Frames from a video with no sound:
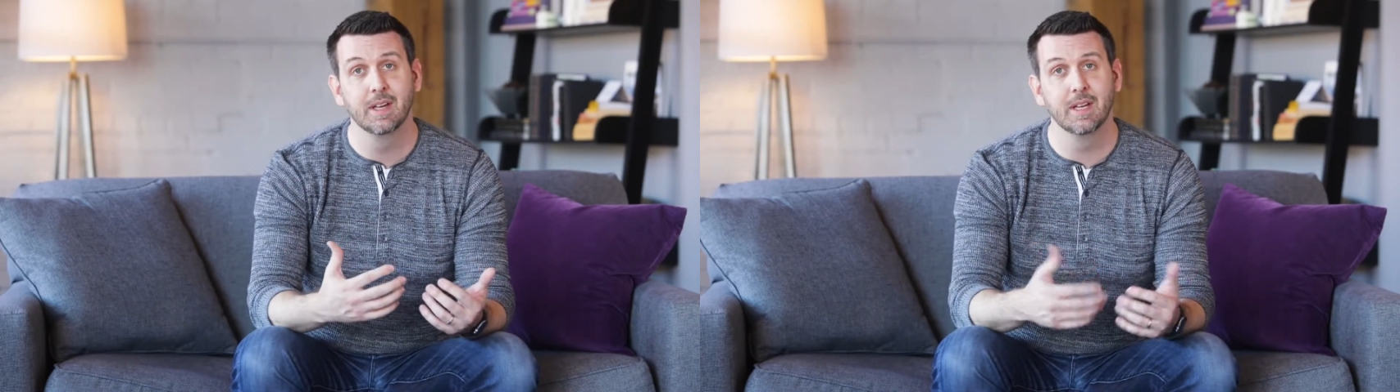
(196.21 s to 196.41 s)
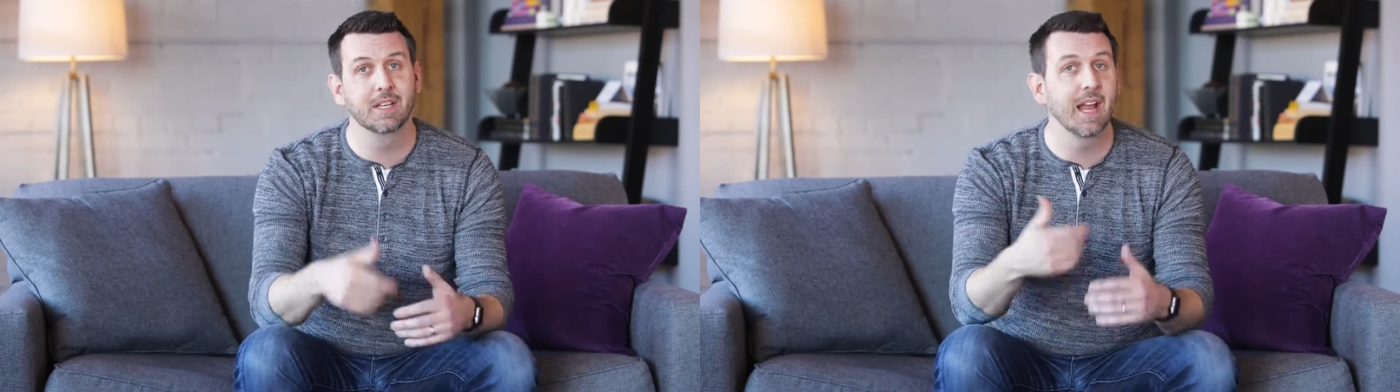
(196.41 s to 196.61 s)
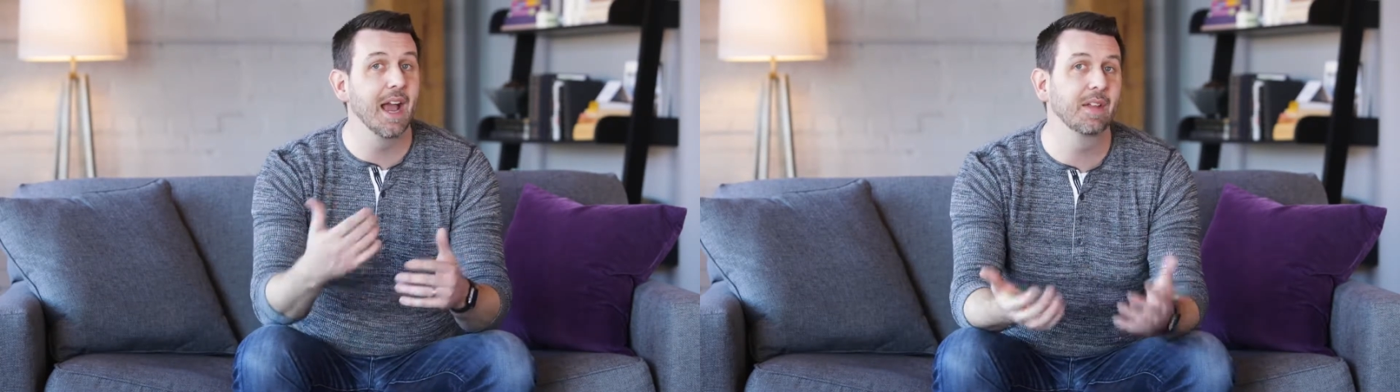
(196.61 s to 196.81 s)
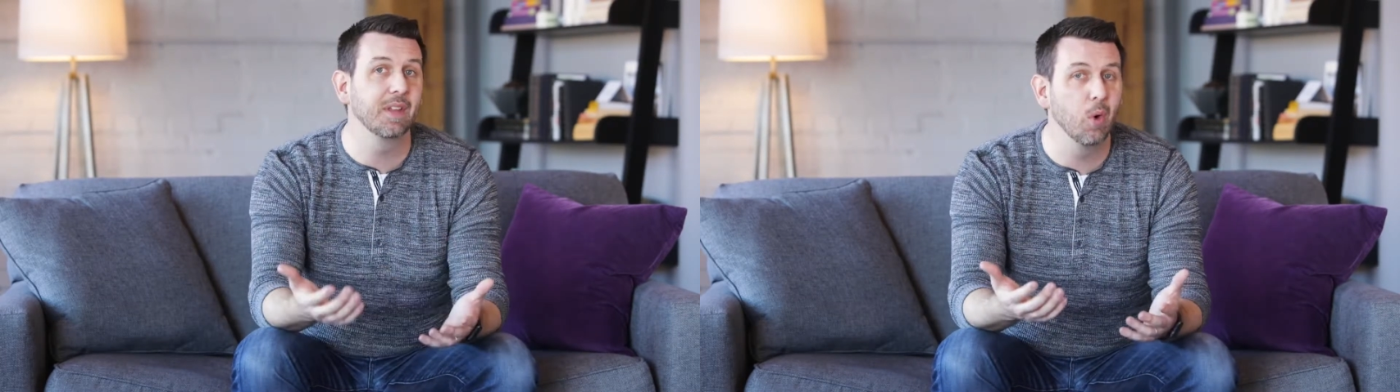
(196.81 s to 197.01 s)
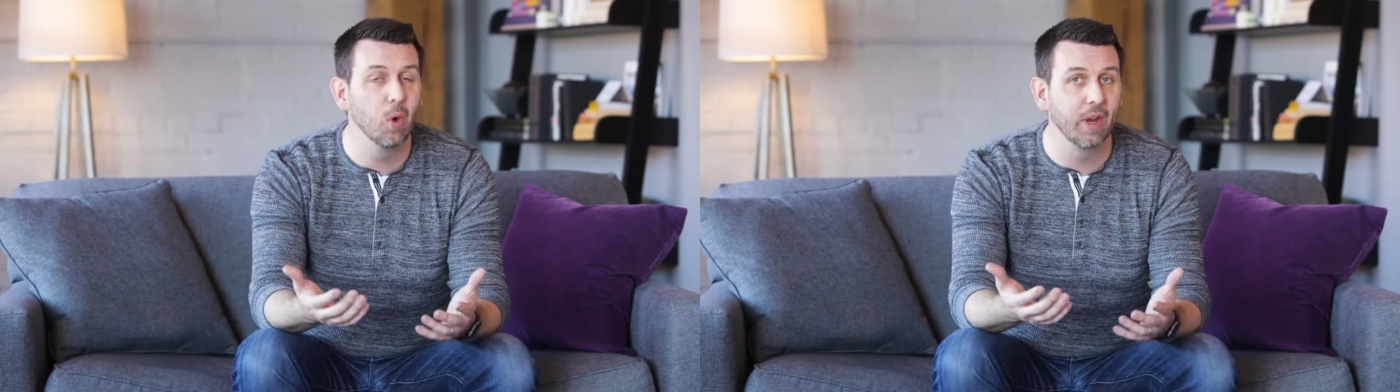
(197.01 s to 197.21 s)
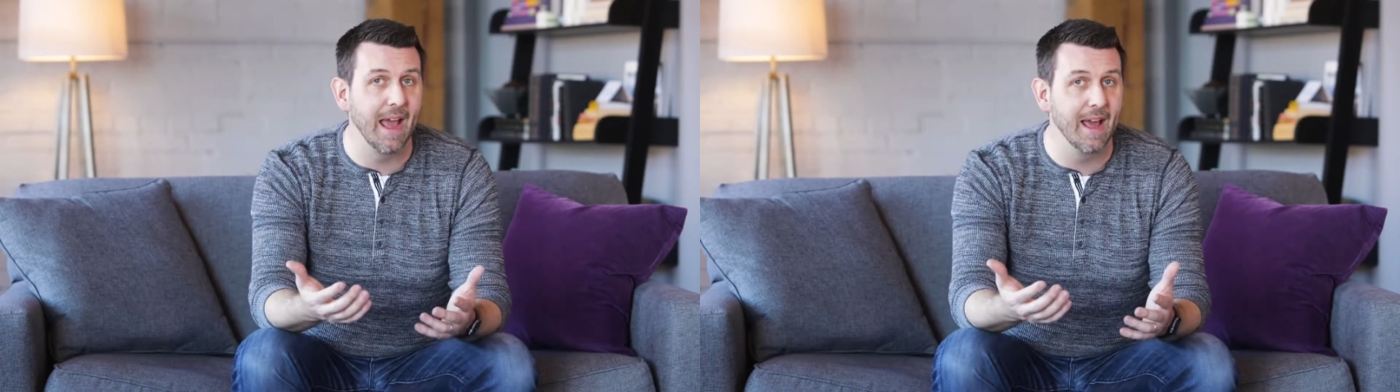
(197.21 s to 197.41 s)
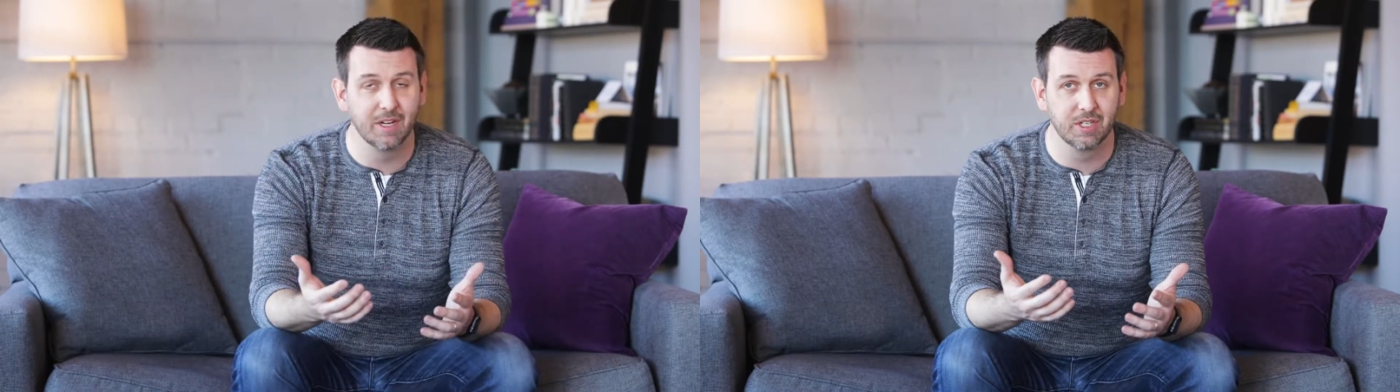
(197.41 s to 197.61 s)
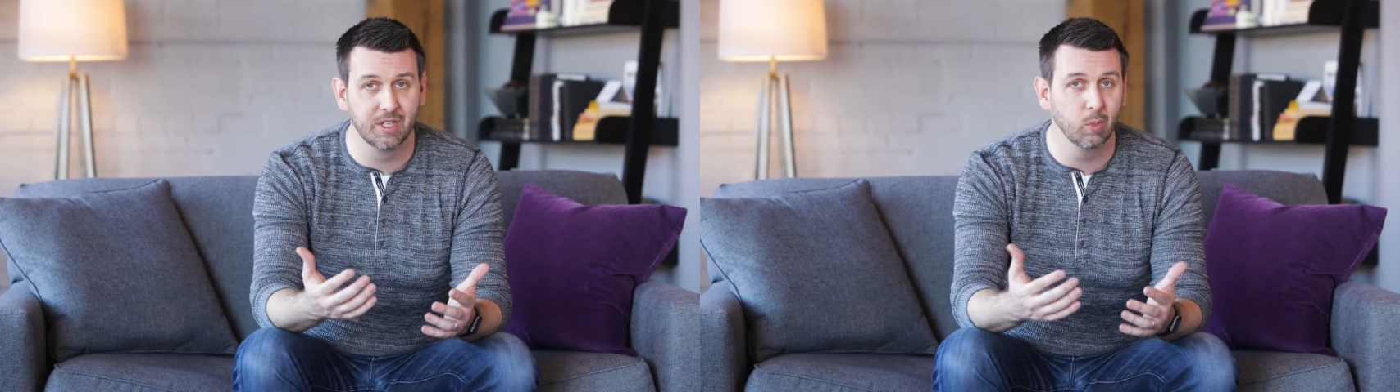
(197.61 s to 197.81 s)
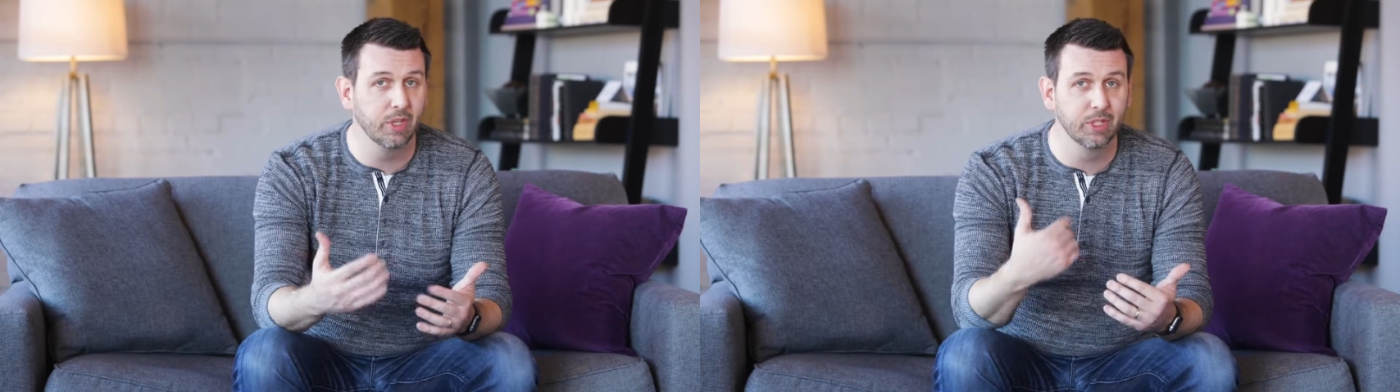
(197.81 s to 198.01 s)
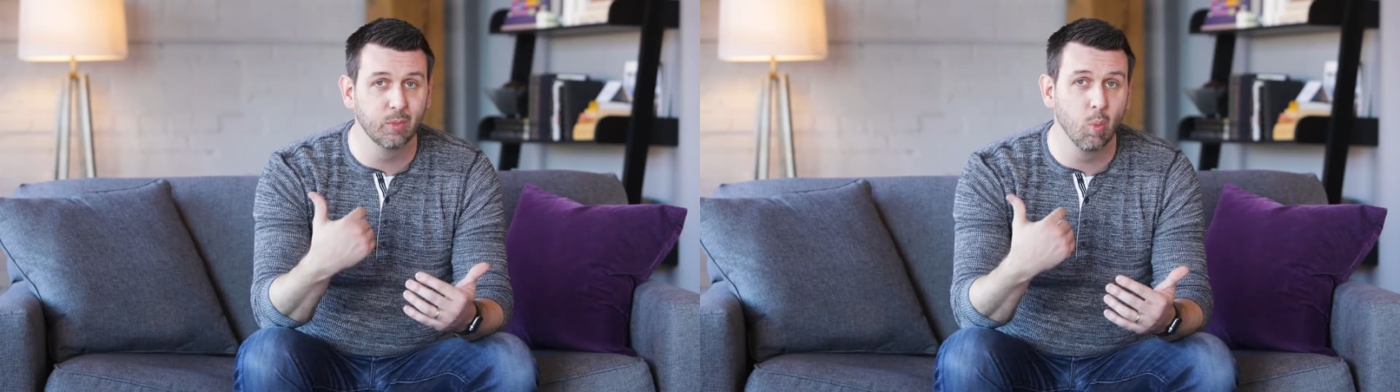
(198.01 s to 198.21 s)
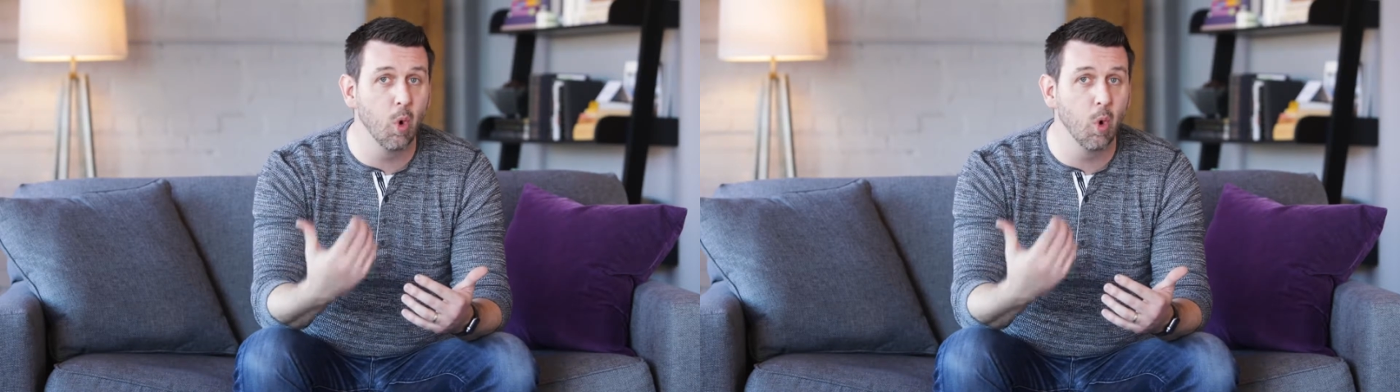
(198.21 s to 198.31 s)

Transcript: It's kind of the old adage that we should